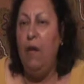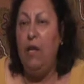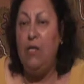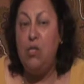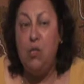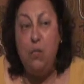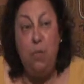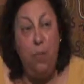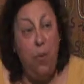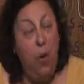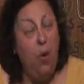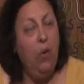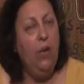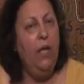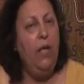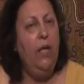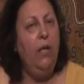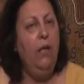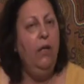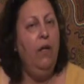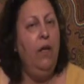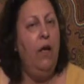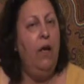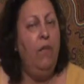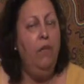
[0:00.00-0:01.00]

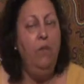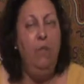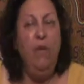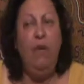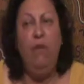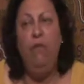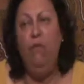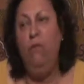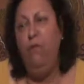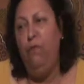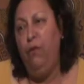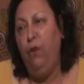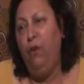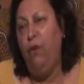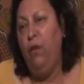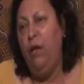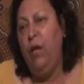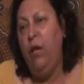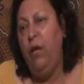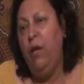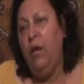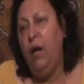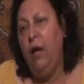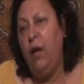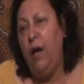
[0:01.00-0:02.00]
spoken and been
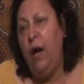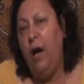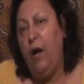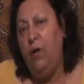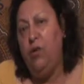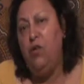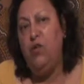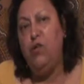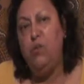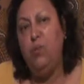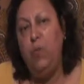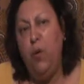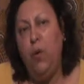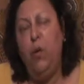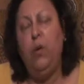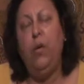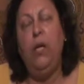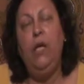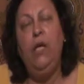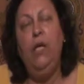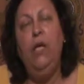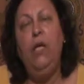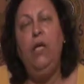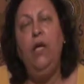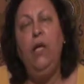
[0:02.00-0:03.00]
very
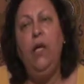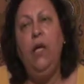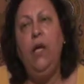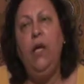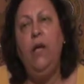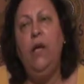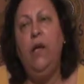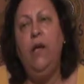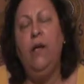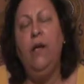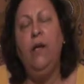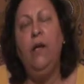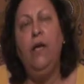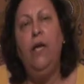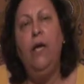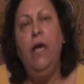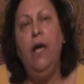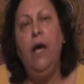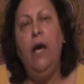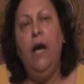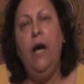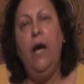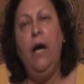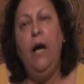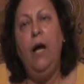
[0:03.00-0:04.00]
outspoken in there,
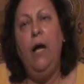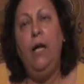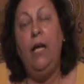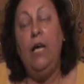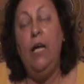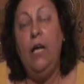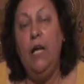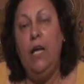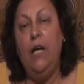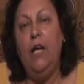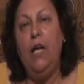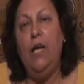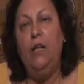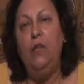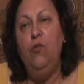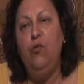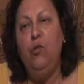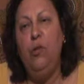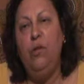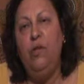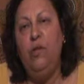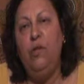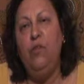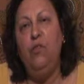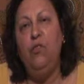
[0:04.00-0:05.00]
in a
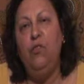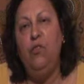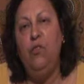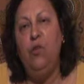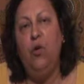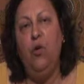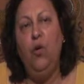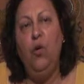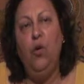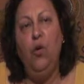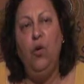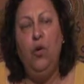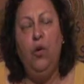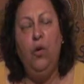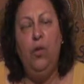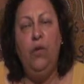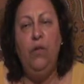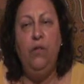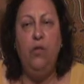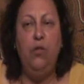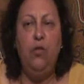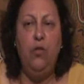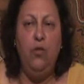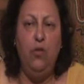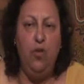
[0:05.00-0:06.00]
country that is not
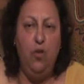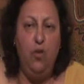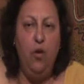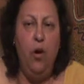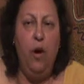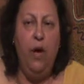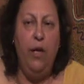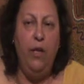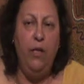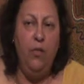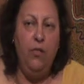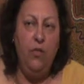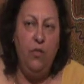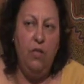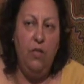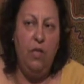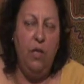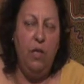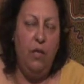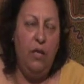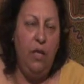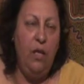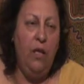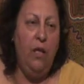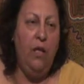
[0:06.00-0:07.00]
hers, to try to
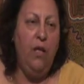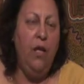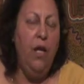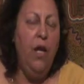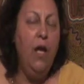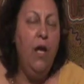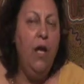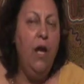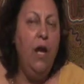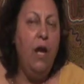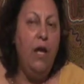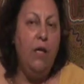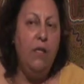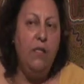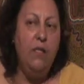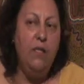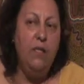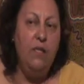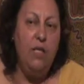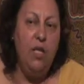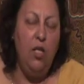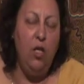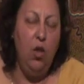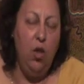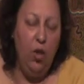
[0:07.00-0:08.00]
get in and
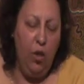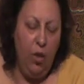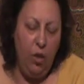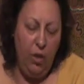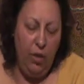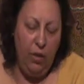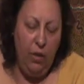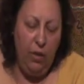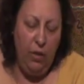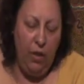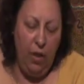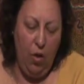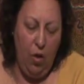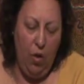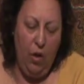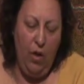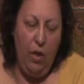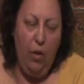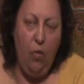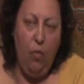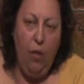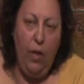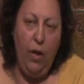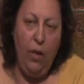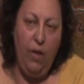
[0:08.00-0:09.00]
see her. The
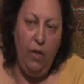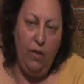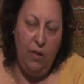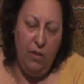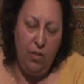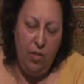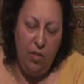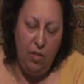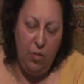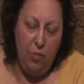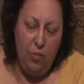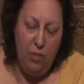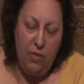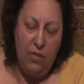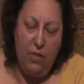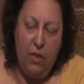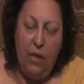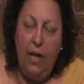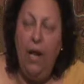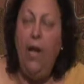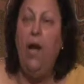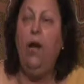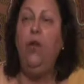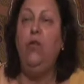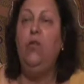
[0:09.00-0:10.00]
only way that she was
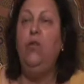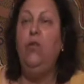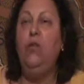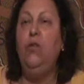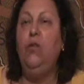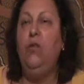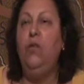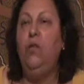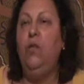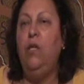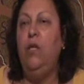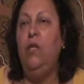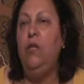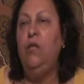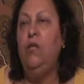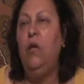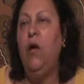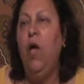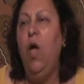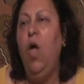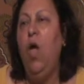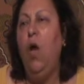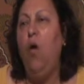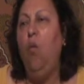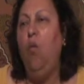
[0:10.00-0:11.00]
allowed to do this
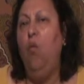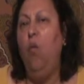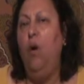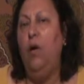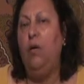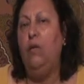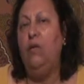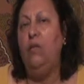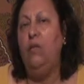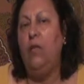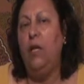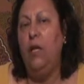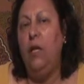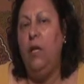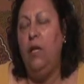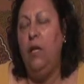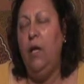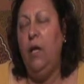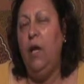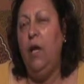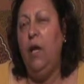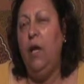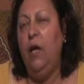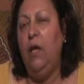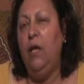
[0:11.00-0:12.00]
was in
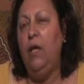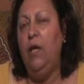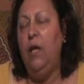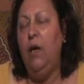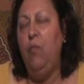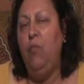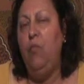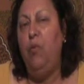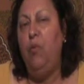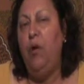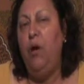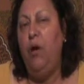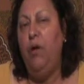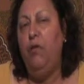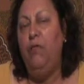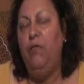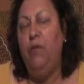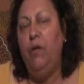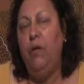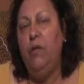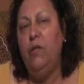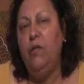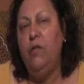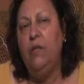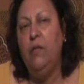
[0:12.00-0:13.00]
a
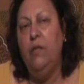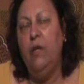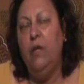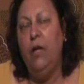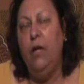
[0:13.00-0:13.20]
private